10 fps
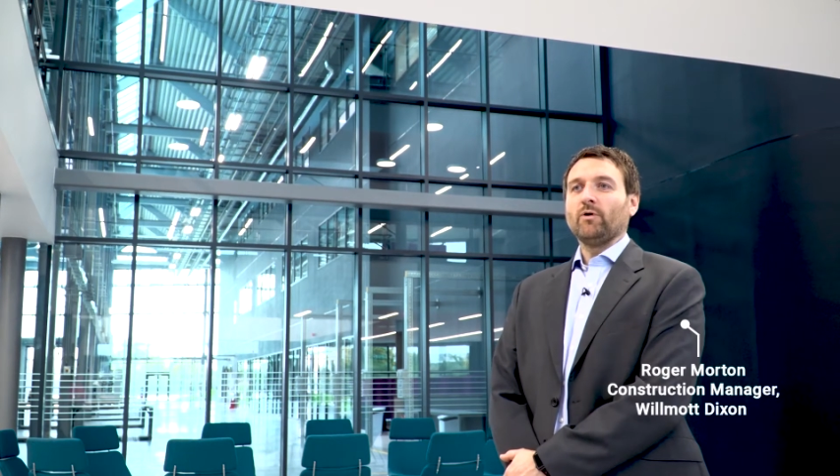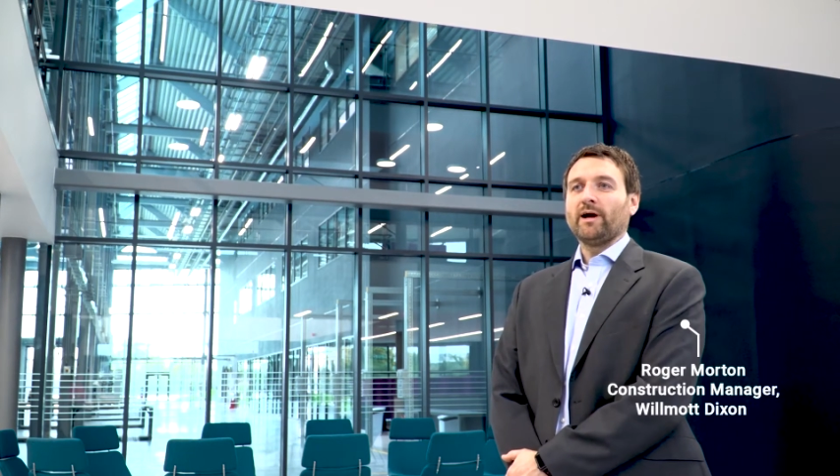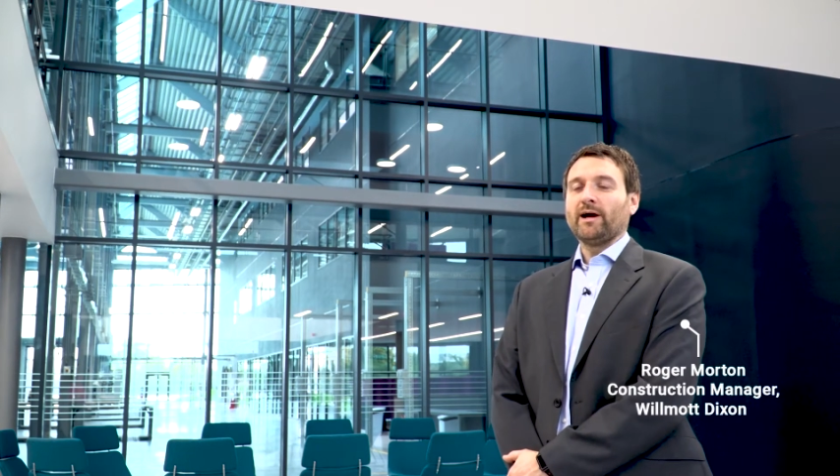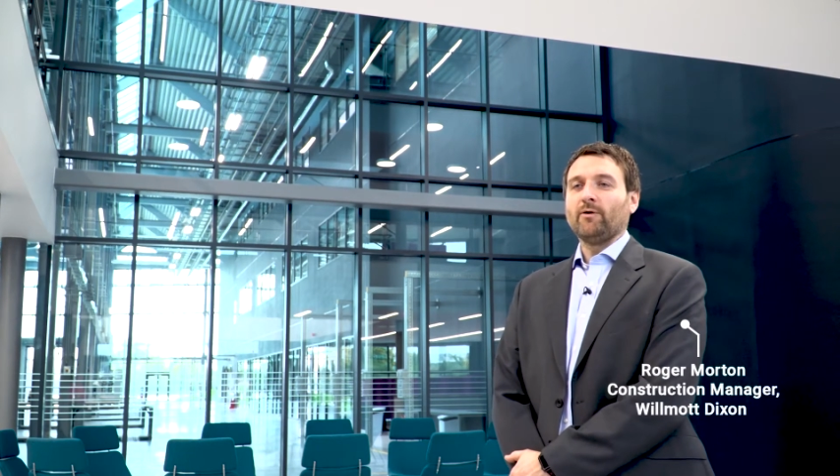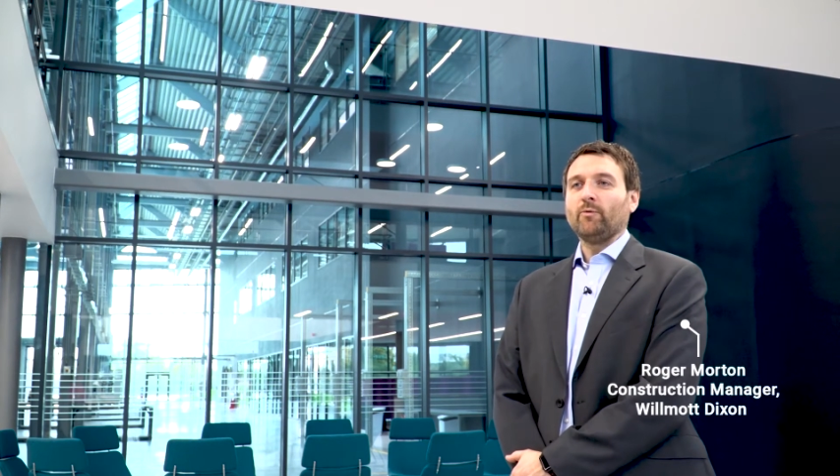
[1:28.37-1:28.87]

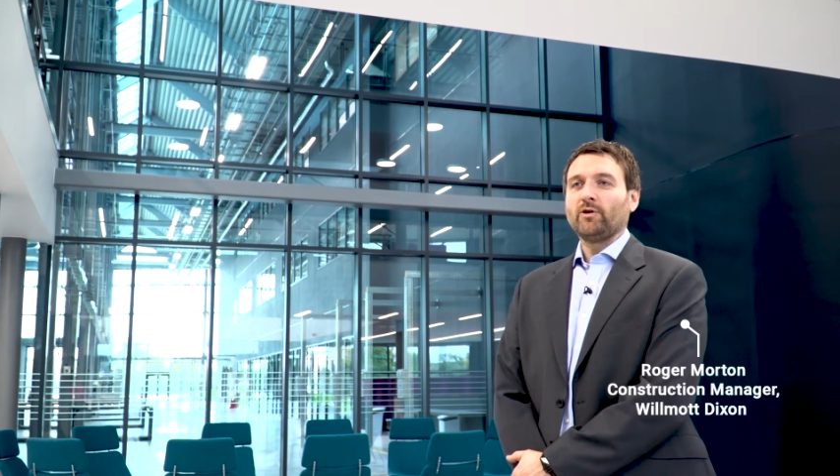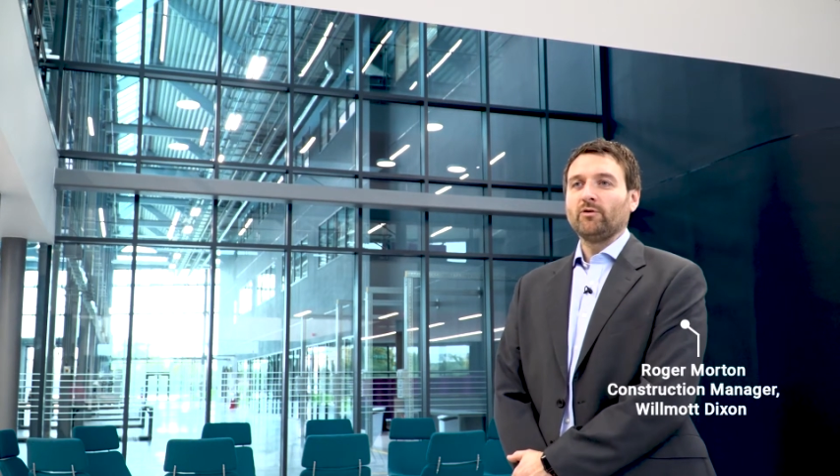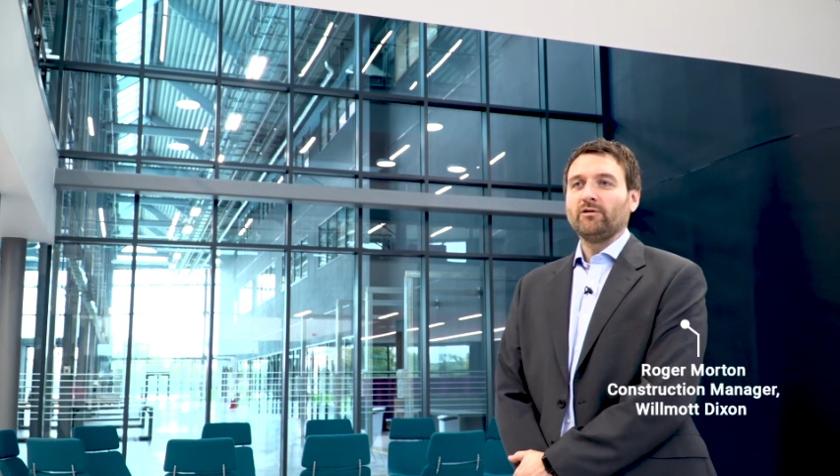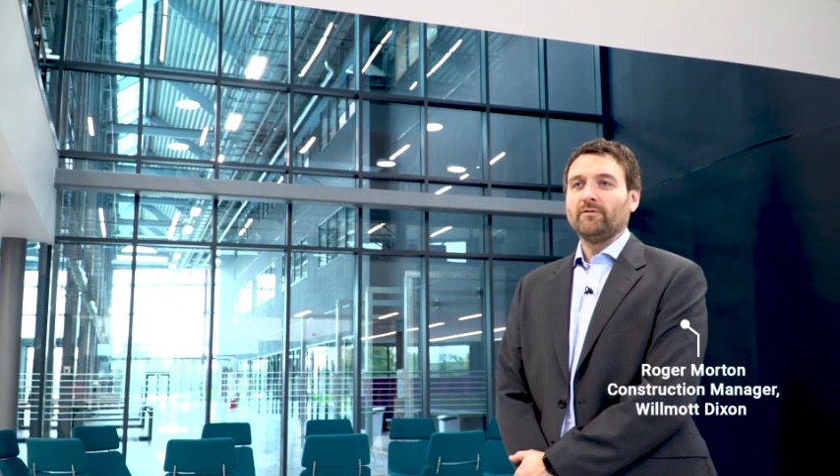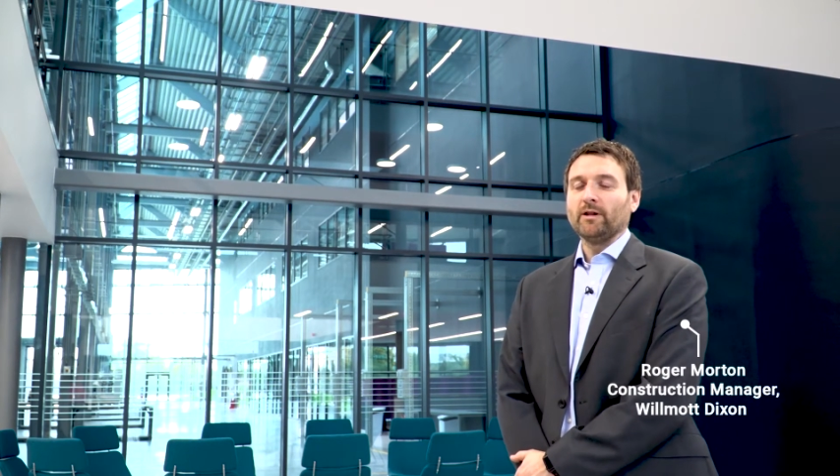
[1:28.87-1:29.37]
how we
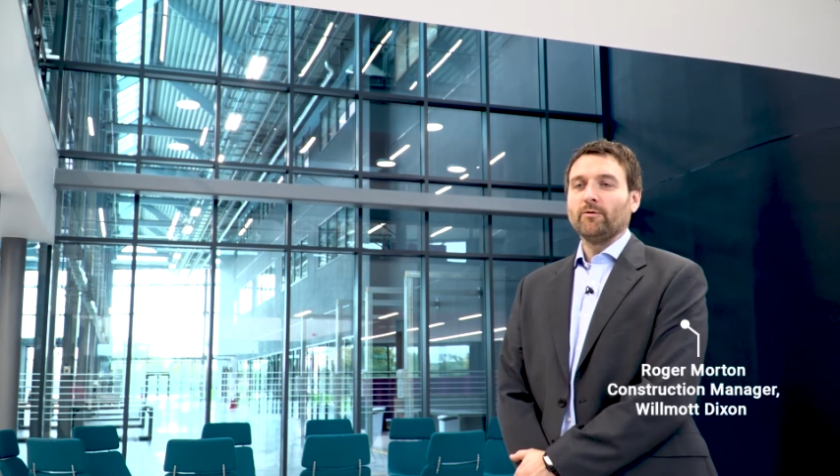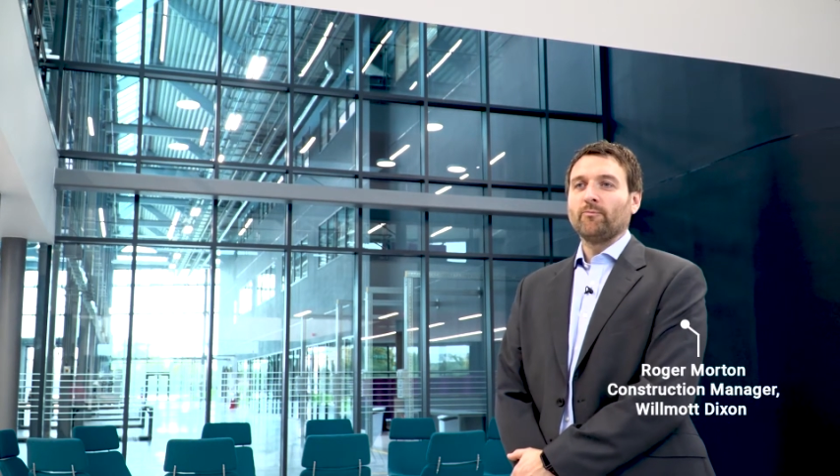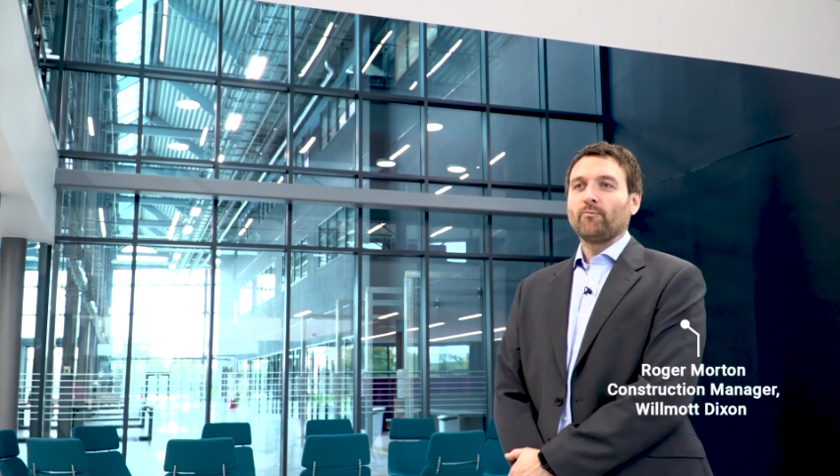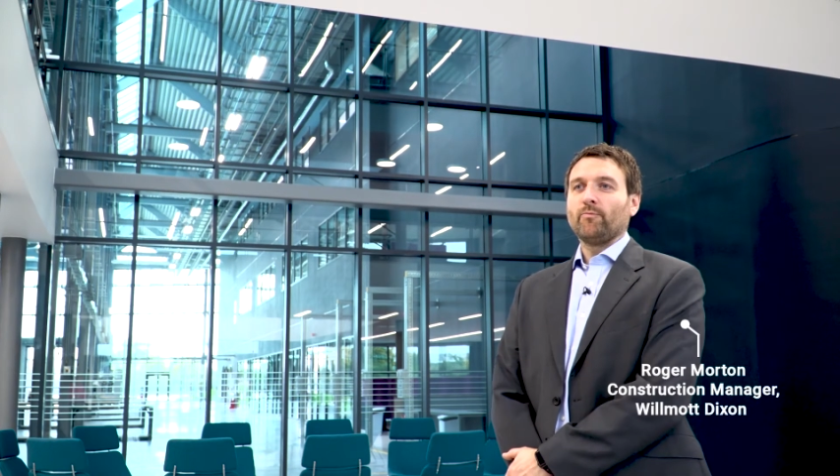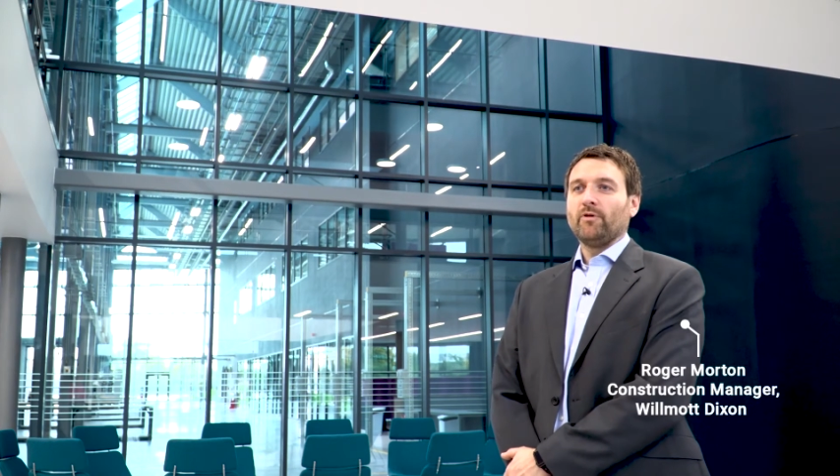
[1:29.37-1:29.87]
could develop the
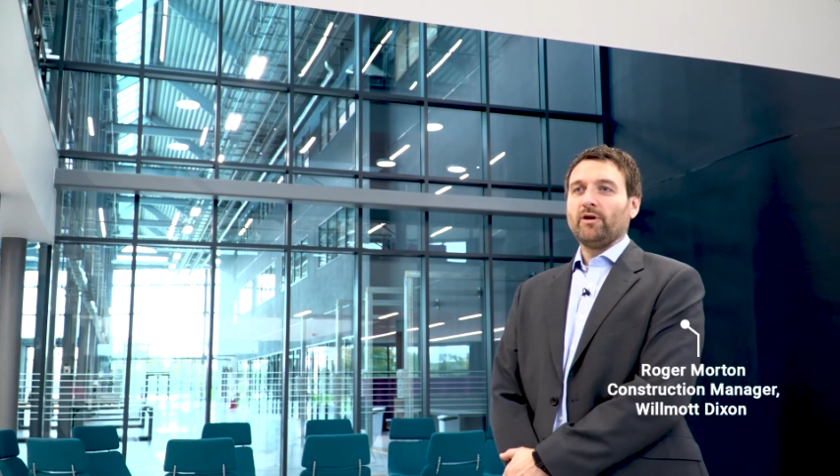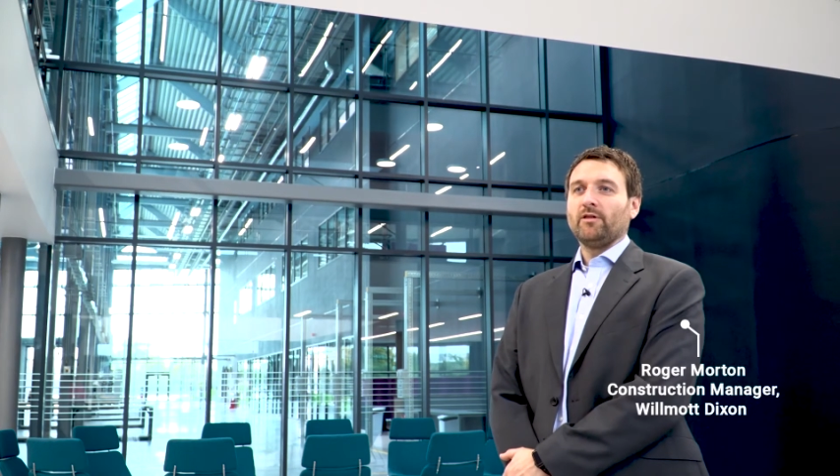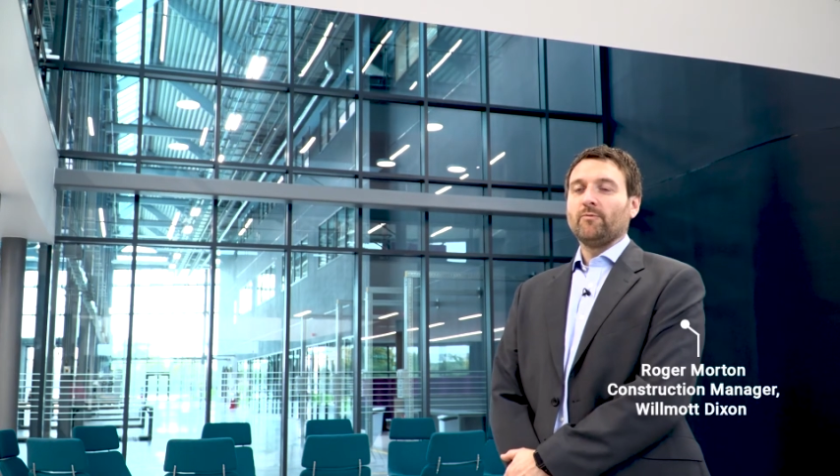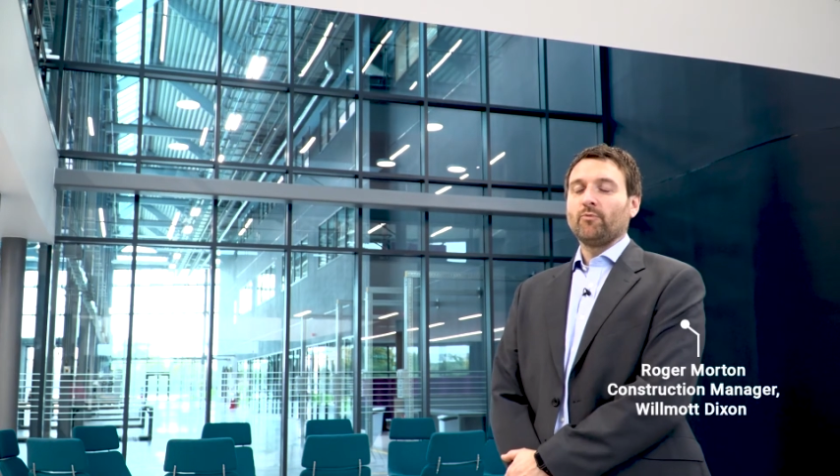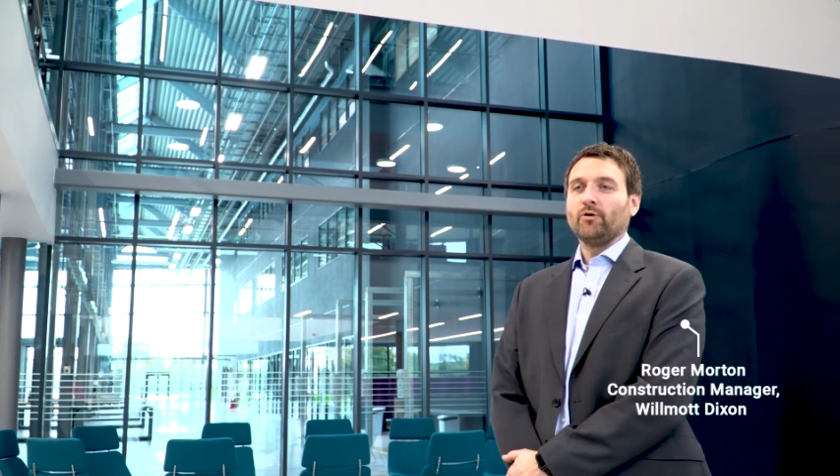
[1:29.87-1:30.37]

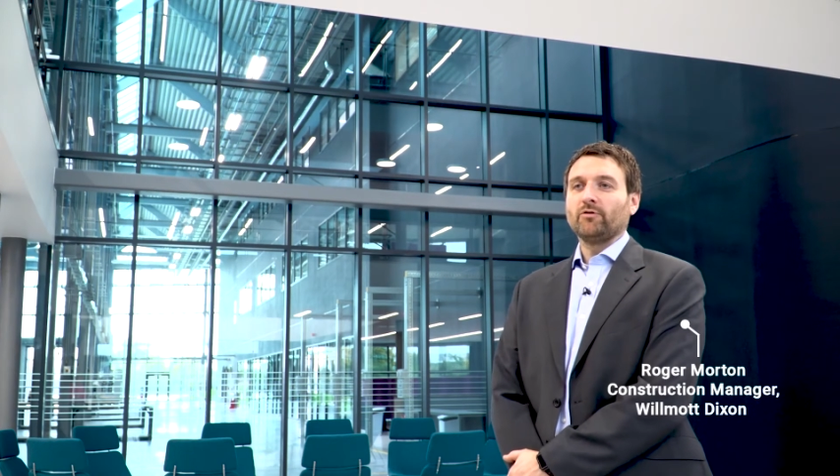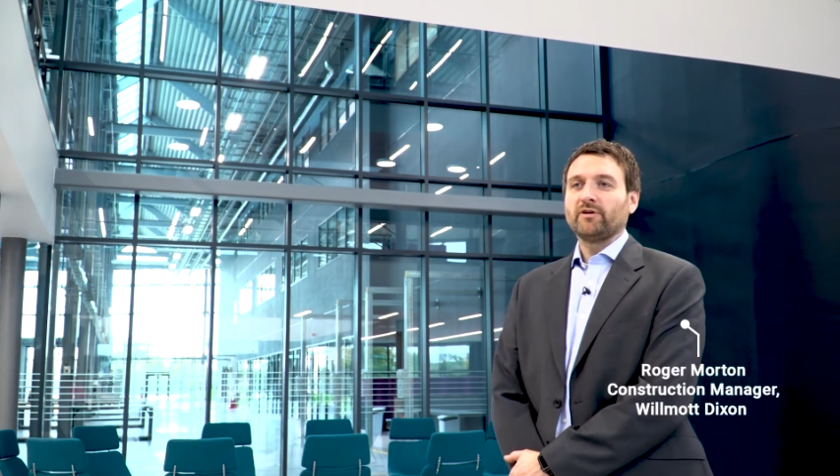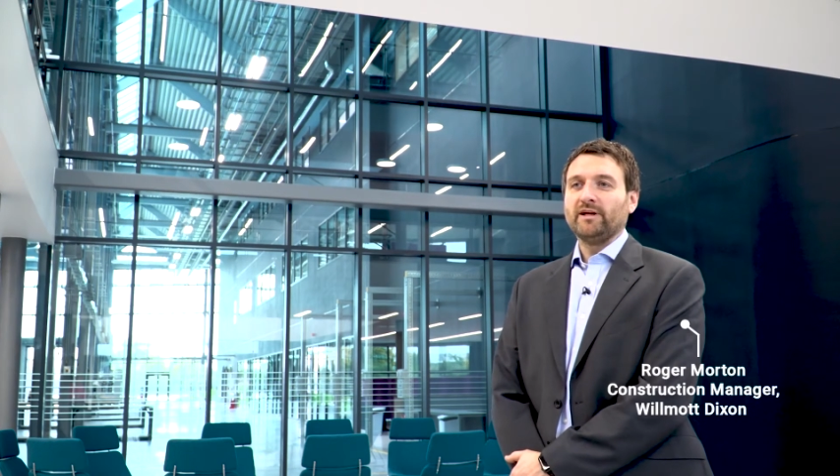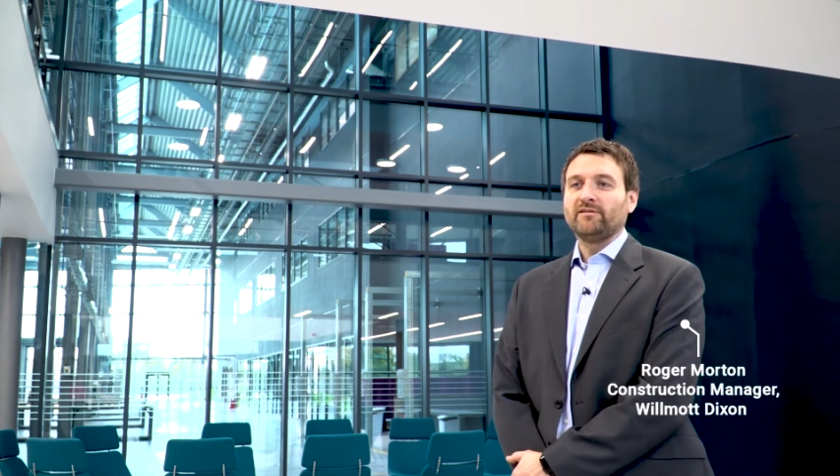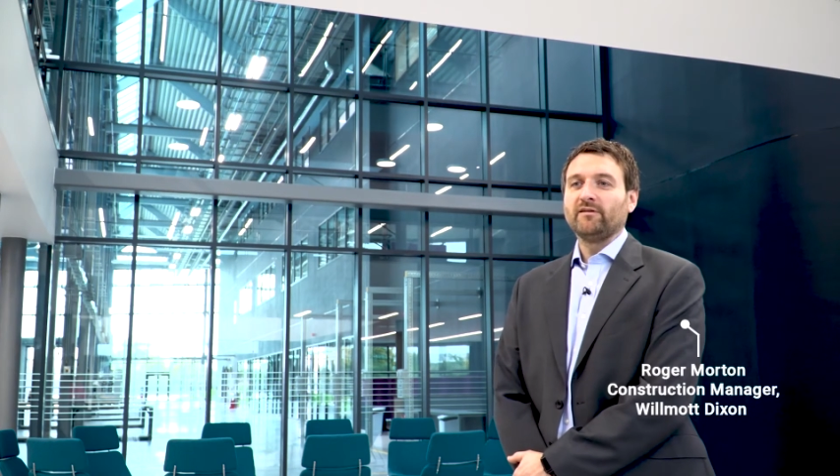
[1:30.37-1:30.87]
products
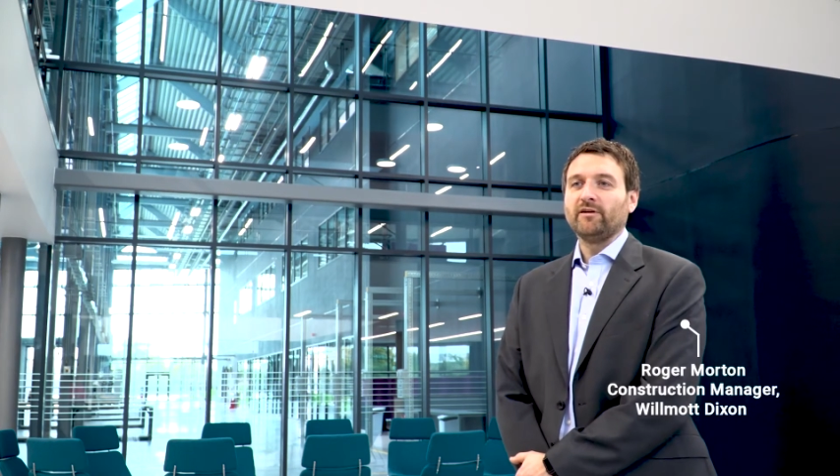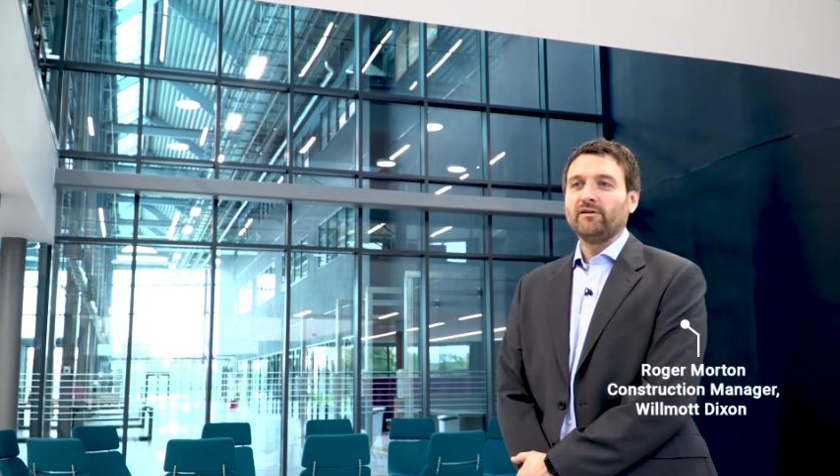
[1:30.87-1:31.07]
into the